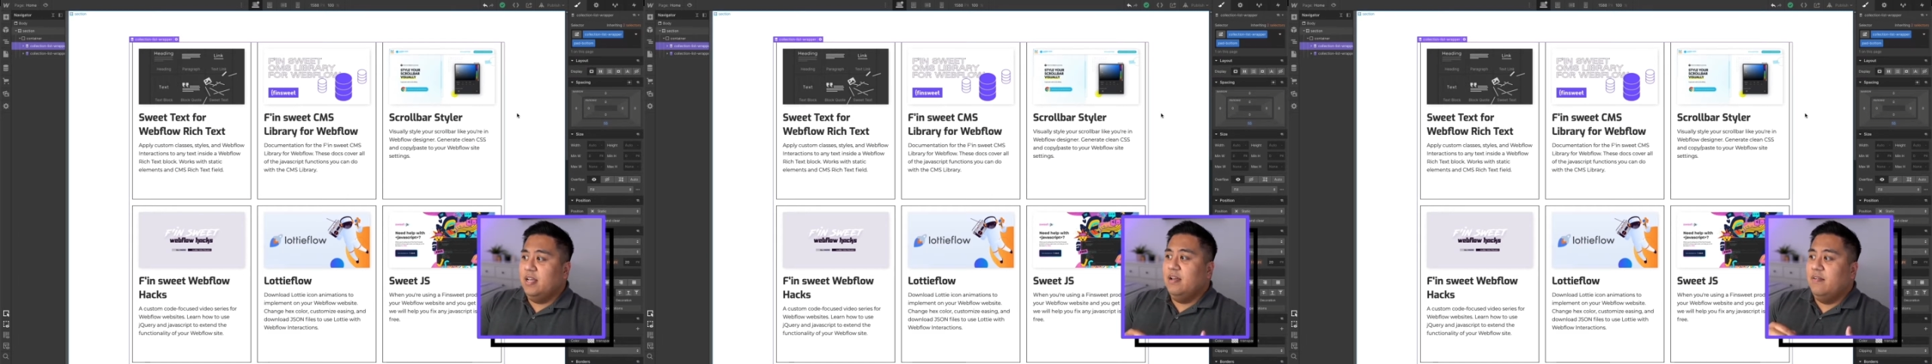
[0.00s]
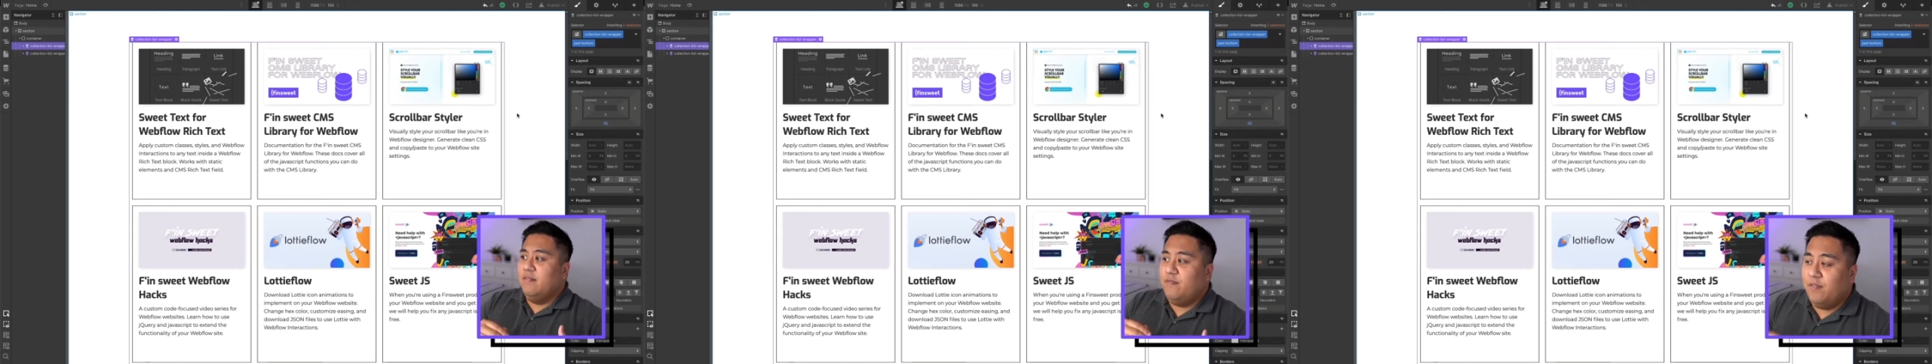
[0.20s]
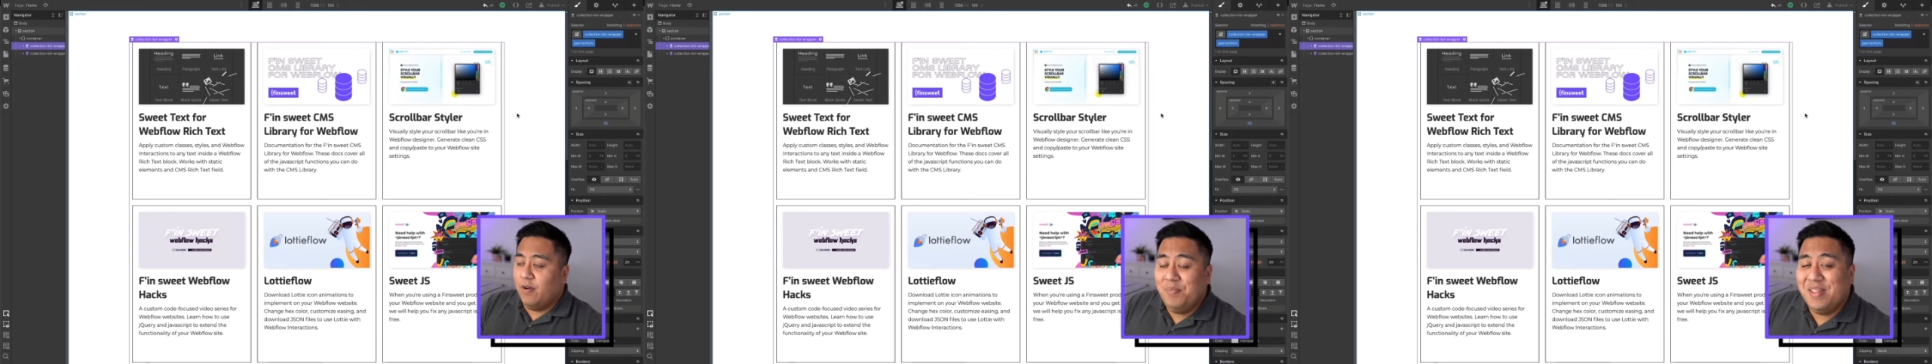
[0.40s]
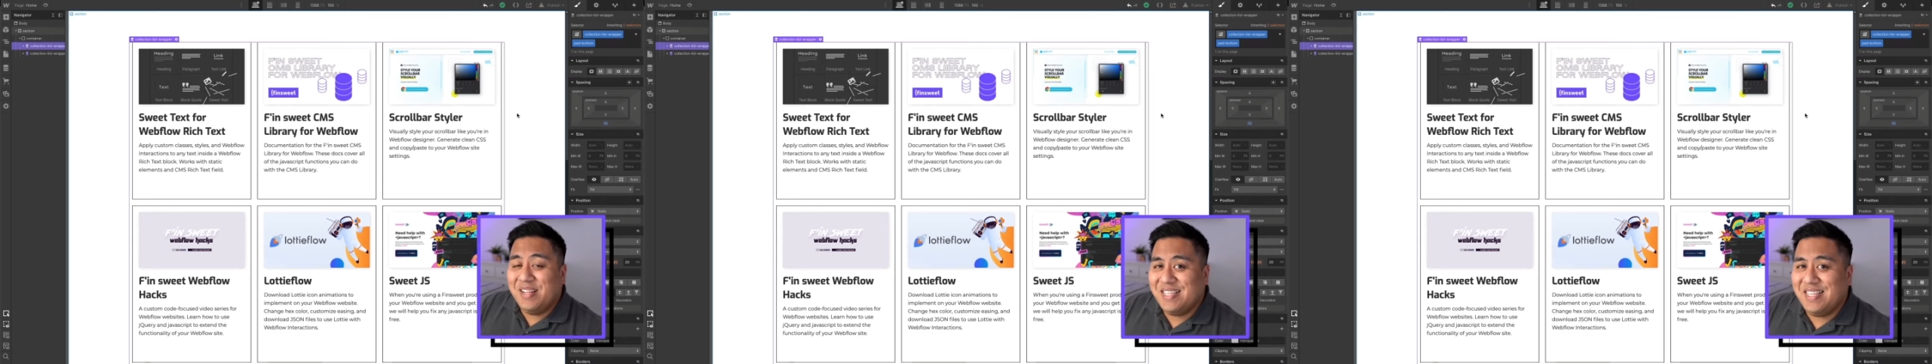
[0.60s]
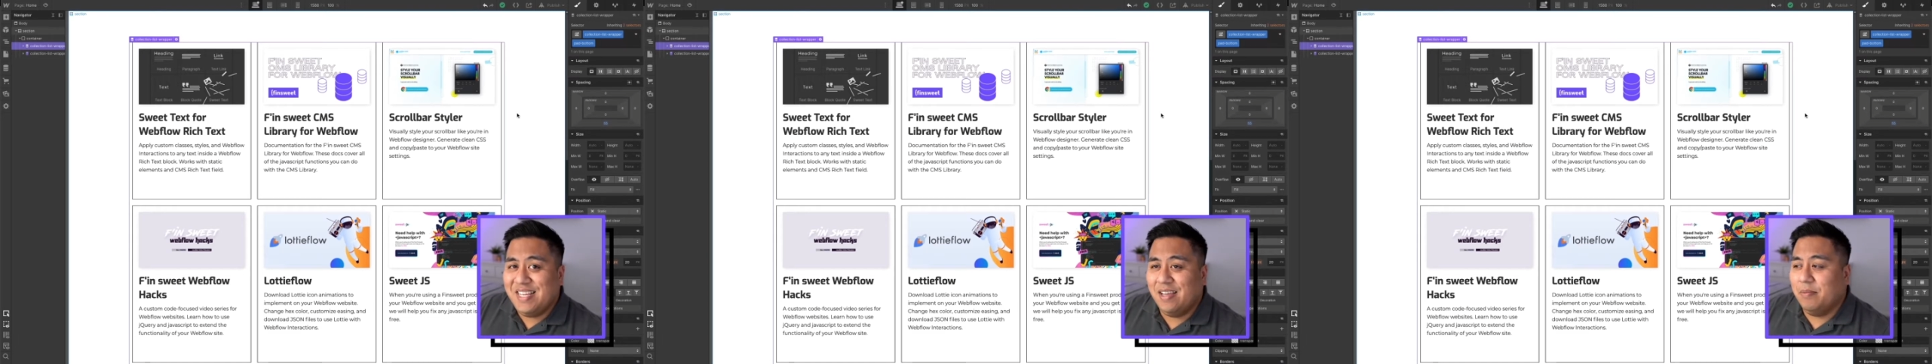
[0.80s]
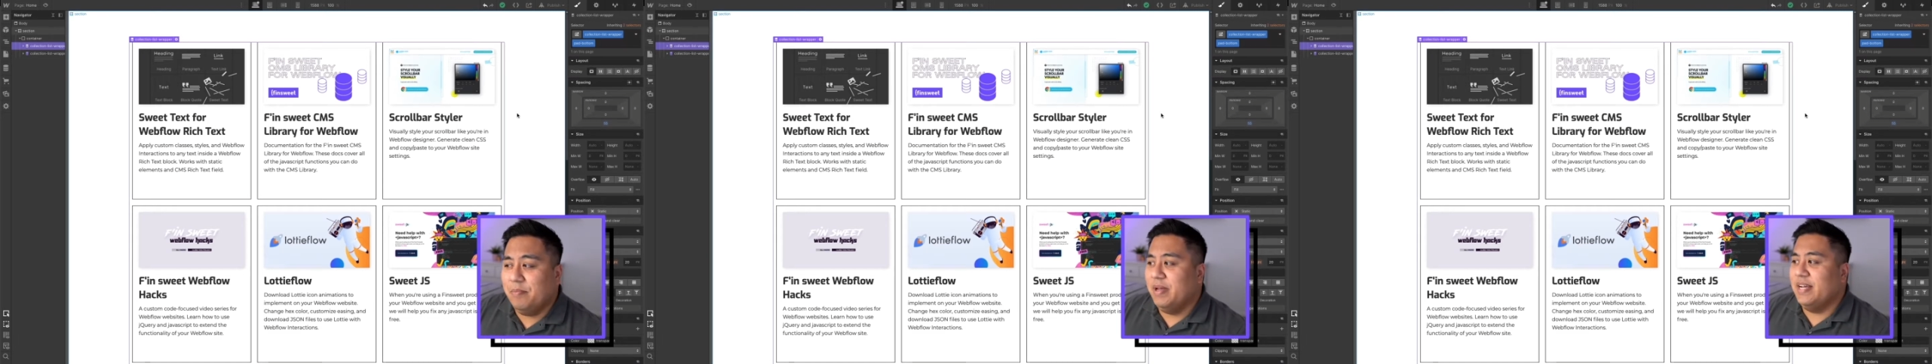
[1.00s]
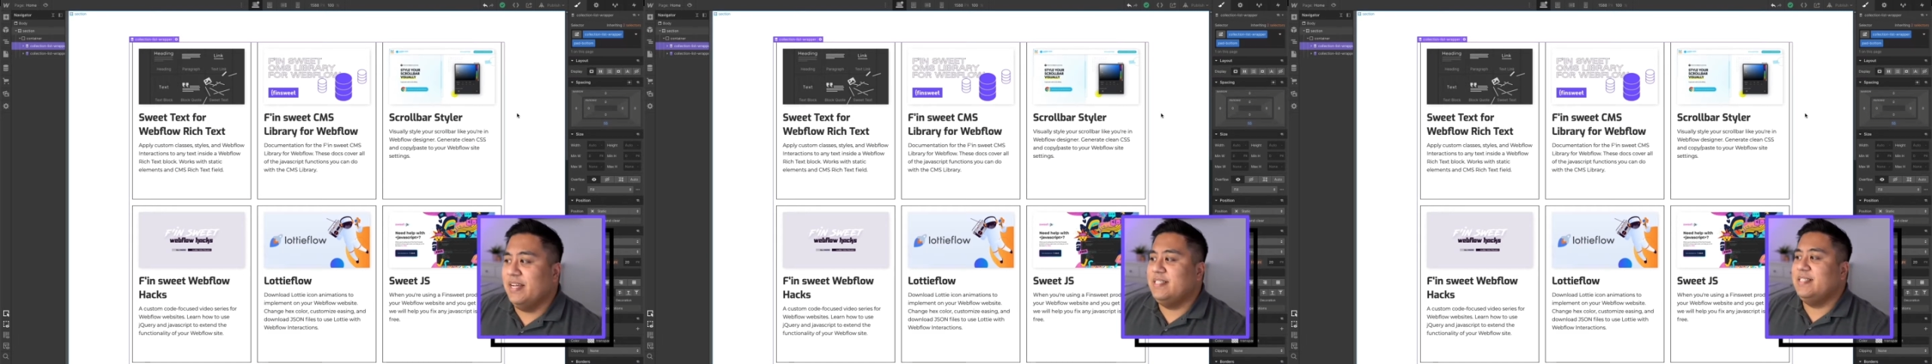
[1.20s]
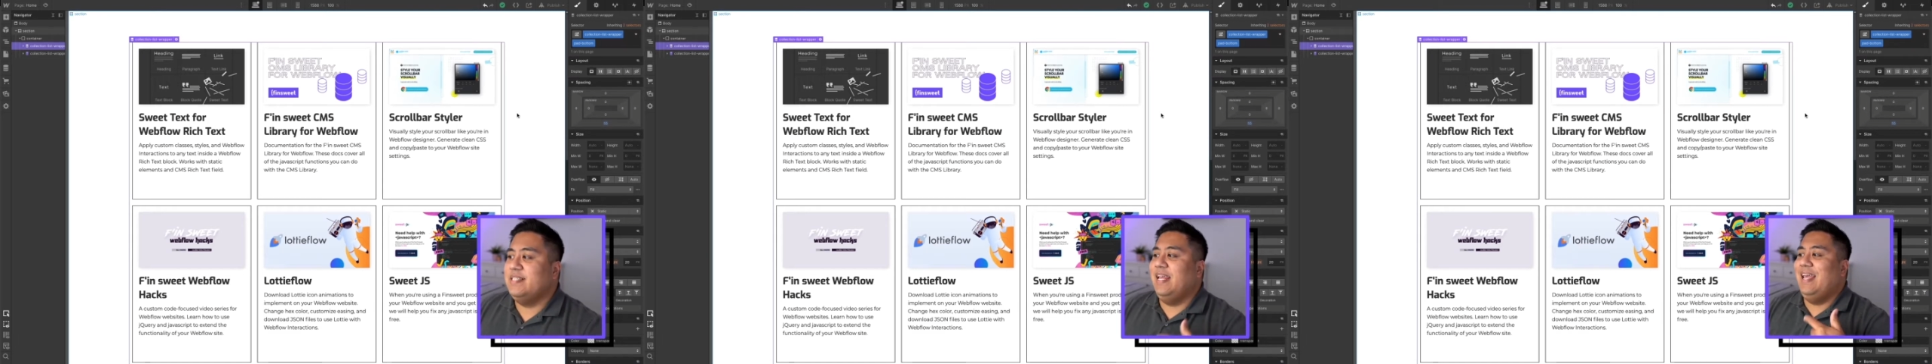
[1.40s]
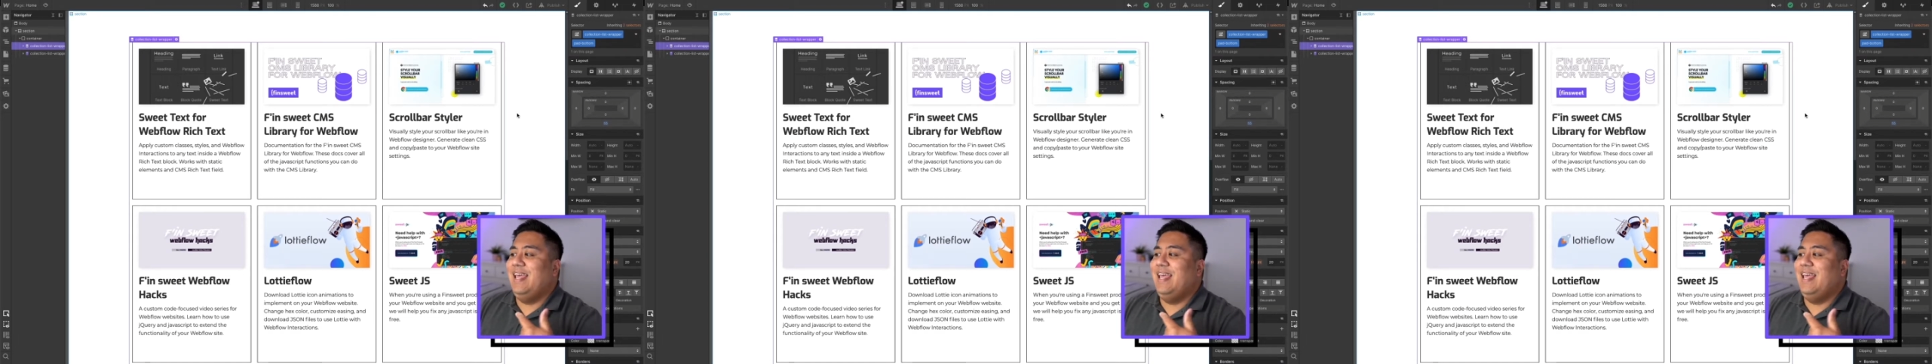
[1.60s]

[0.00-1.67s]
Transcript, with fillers: from the CMS